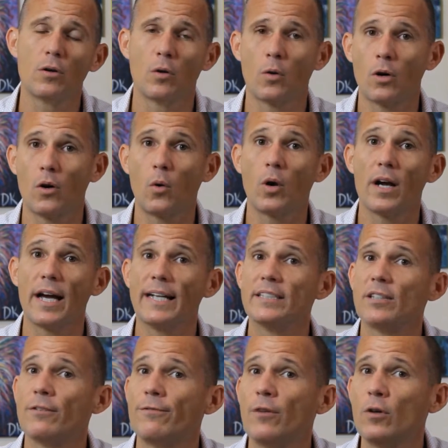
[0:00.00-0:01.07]
or as
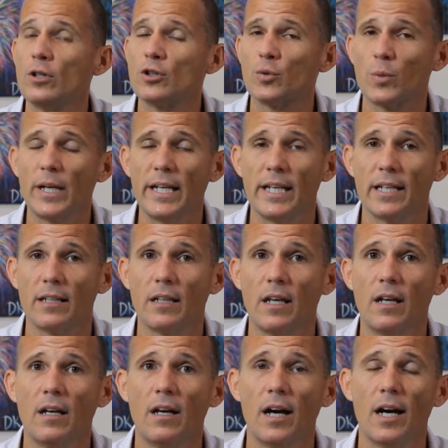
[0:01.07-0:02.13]
the phone is ringing
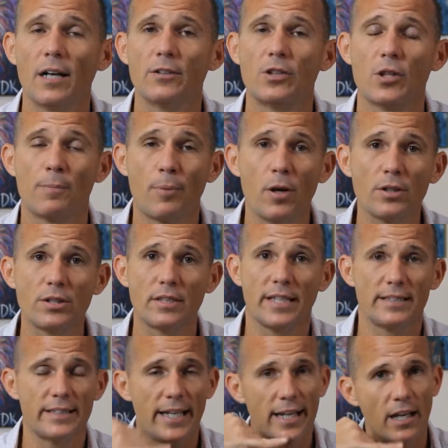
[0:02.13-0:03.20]
to the person,
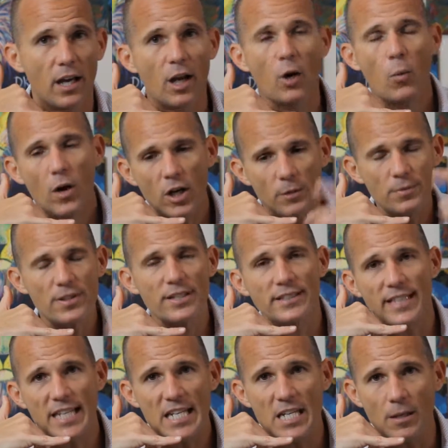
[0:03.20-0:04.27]
they say, "Welcome to the
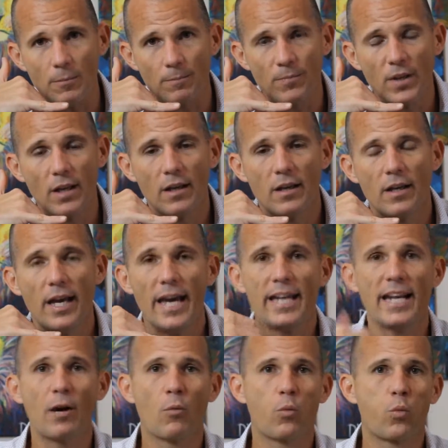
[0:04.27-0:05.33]
team,"
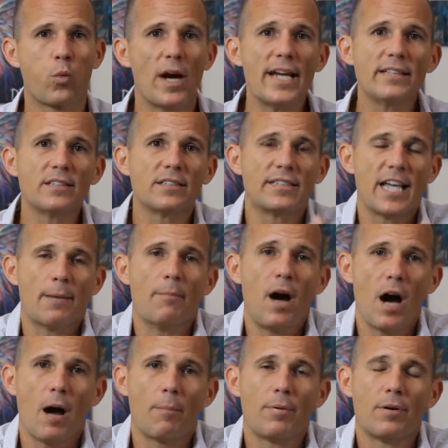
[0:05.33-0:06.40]
and that raises them
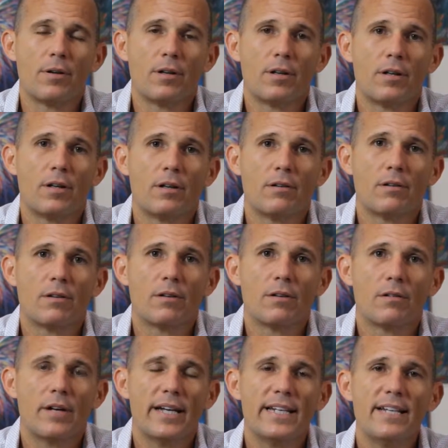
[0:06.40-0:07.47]
up.
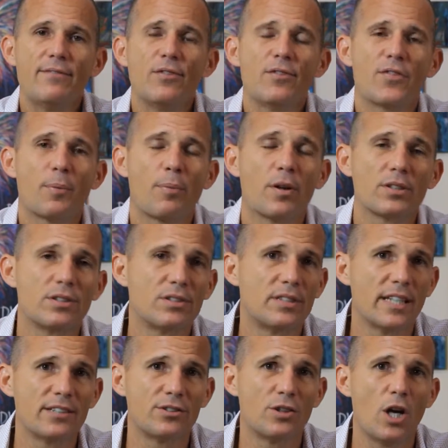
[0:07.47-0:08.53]
And even if the person
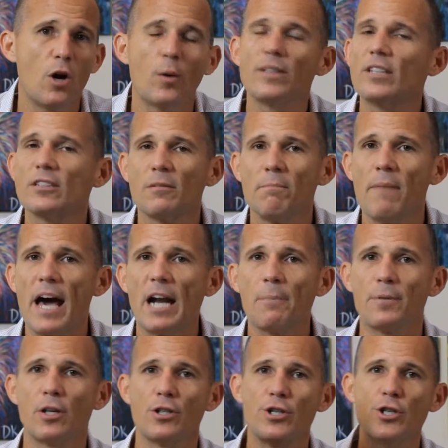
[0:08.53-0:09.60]
says no, it doesn't matter,
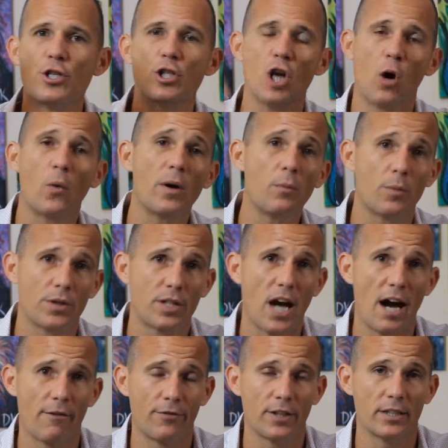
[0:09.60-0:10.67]
because you go in with
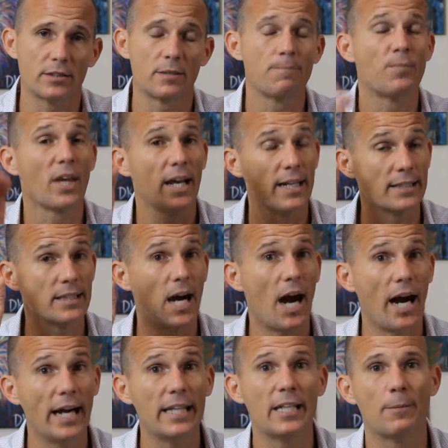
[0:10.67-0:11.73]
confidence, and that's
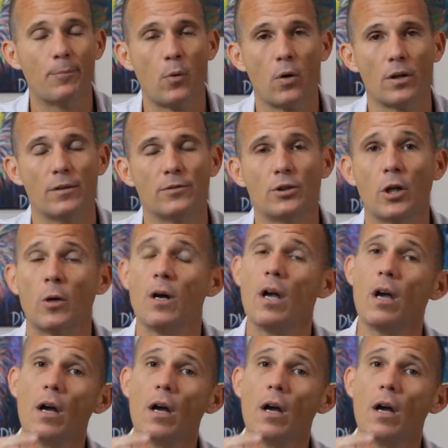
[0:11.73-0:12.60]
highly important. So